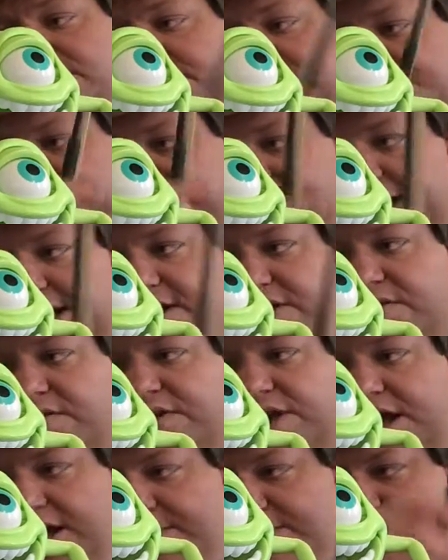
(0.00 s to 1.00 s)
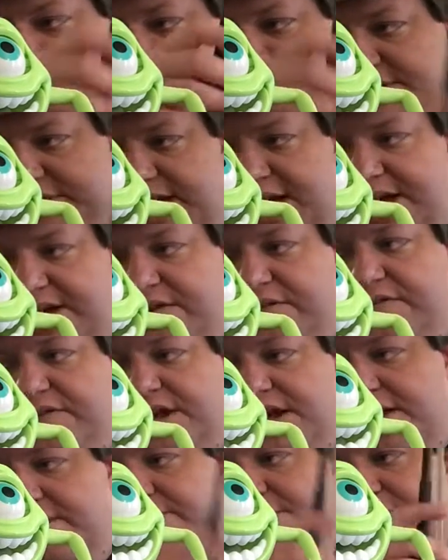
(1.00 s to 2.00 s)
down, up,
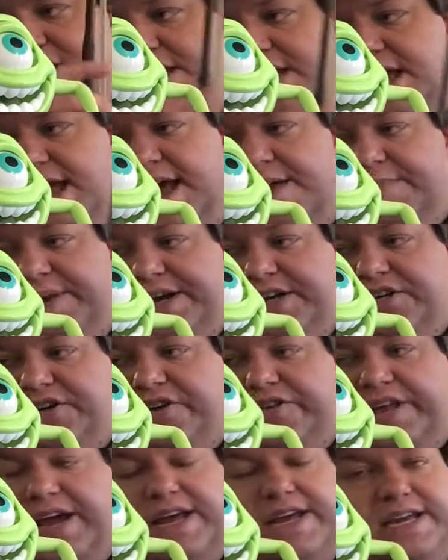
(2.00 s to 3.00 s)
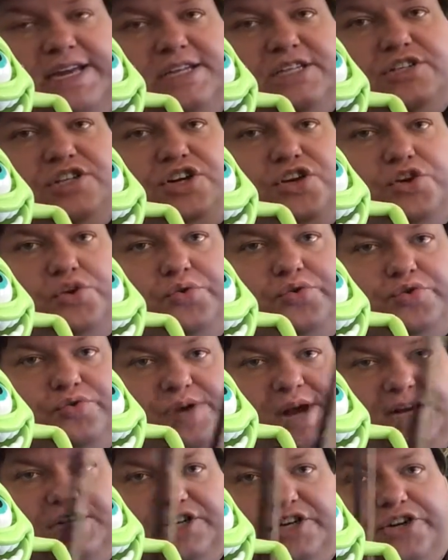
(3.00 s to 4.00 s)
and make sure that each new
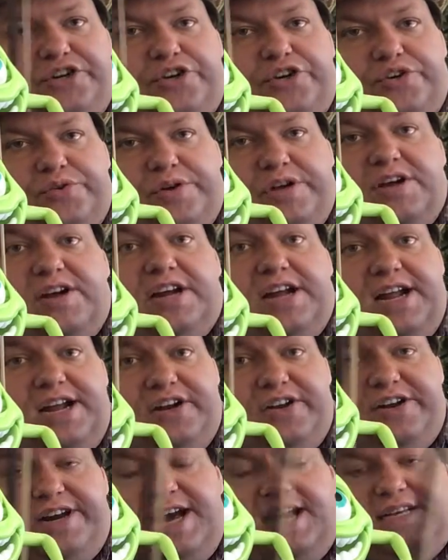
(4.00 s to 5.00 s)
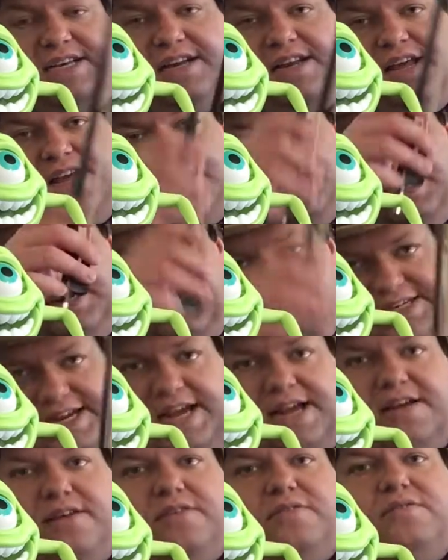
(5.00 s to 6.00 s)
direction you're doing a good accent.
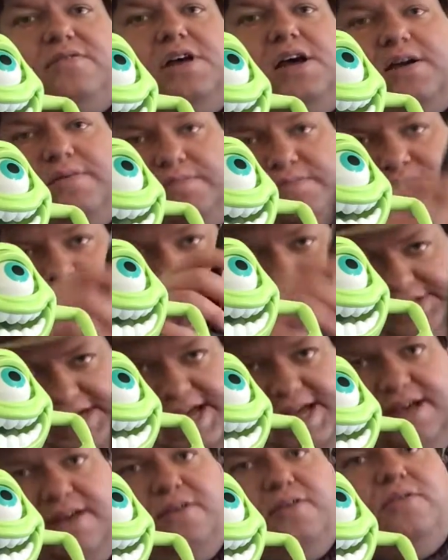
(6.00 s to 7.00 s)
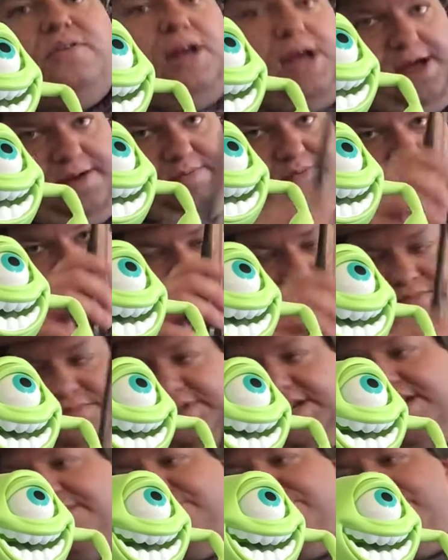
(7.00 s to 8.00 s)
Down, up,
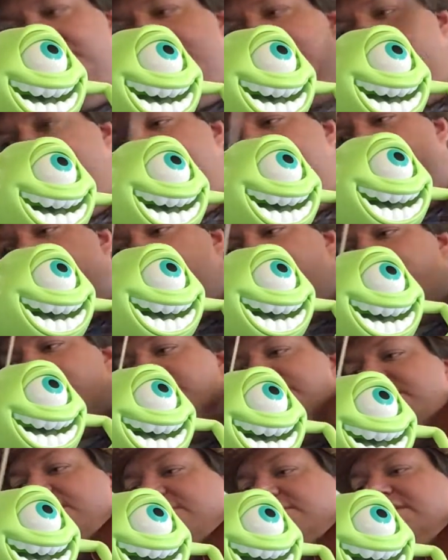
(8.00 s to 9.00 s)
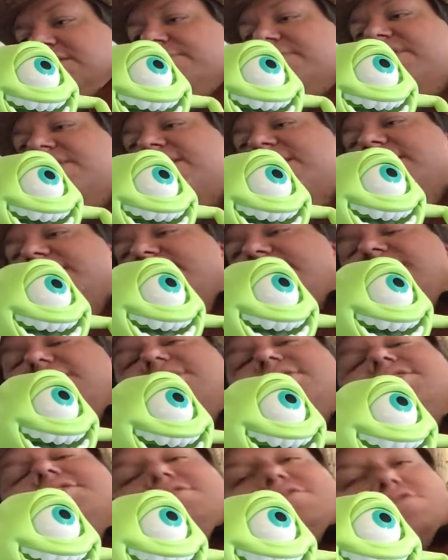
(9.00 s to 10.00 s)
okay? Should sound something like
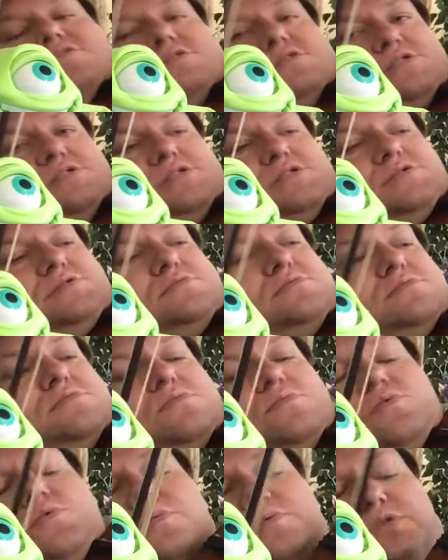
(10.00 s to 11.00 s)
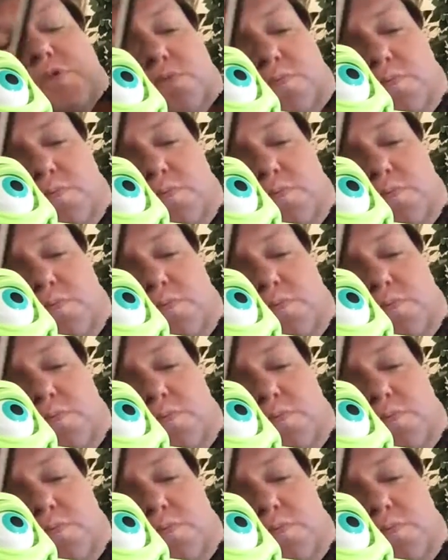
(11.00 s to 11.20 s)
this. Oops.